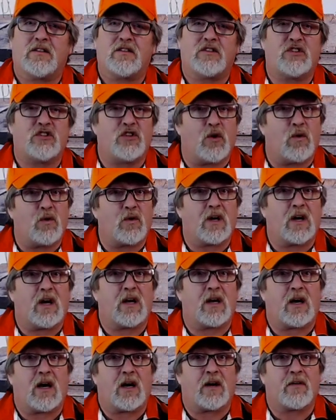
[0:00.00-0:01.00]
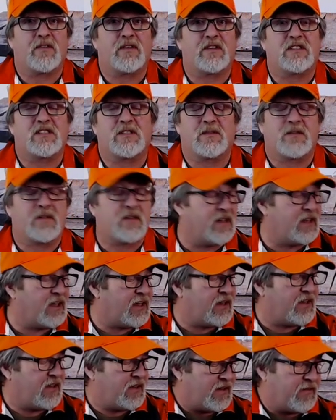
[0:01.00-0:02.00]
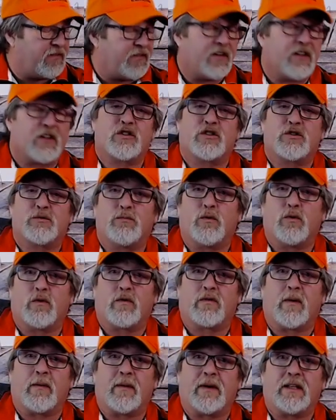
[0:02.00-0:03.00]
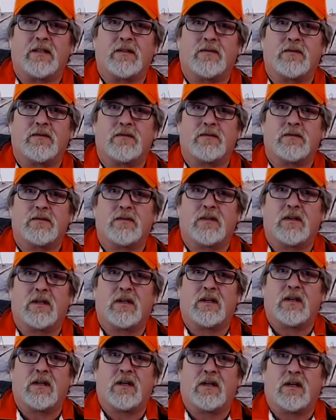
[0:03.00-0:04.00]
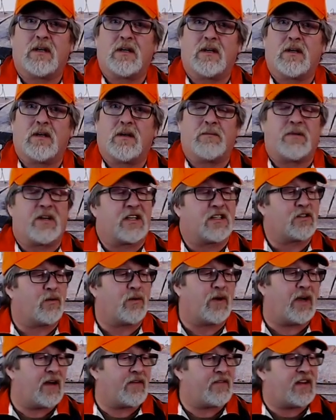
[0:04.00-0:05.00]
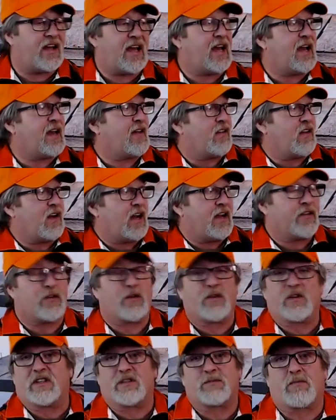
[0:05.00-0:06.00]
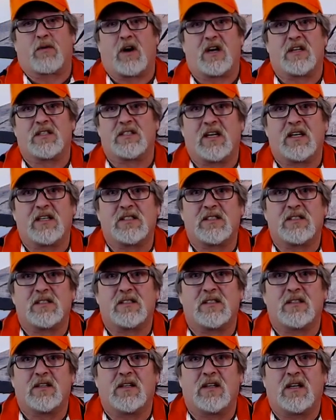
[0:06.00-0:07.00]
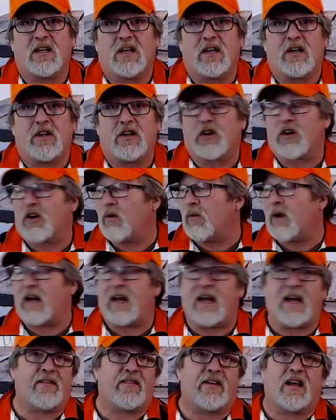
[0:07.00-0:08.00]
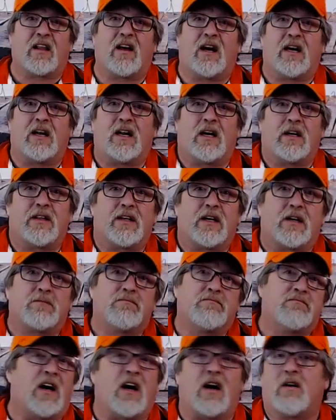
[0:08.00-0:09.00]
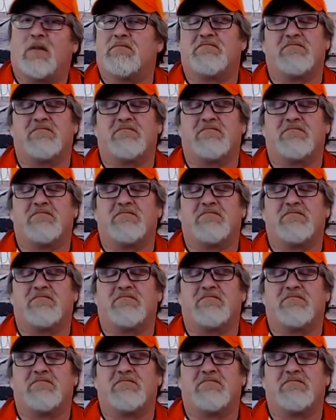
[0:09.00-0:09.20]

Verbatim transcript: don't cut off the, the filler spool from it. Because if we have to add line through this process, you're going to want to have that line on there. Now,